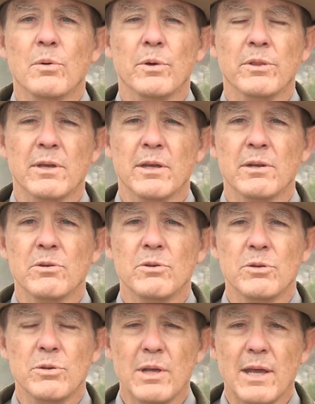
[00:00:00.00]
Within
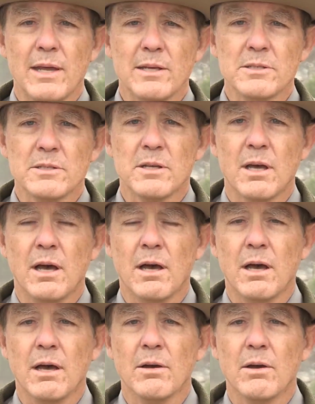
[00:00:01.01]
2 days,
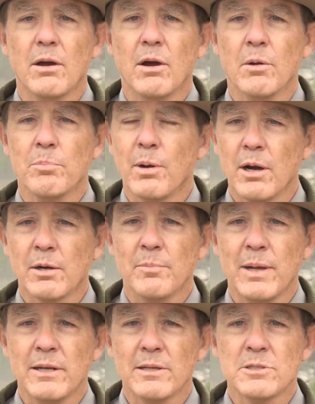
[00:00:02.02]
our park
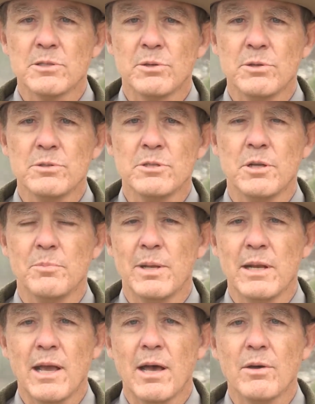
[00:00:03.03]
maintenance crews had
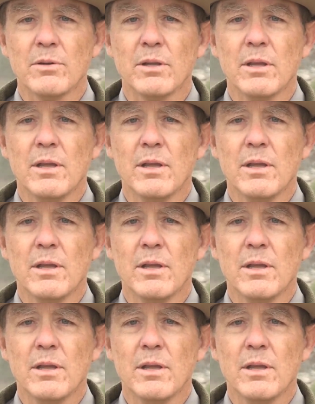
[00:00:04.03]
been out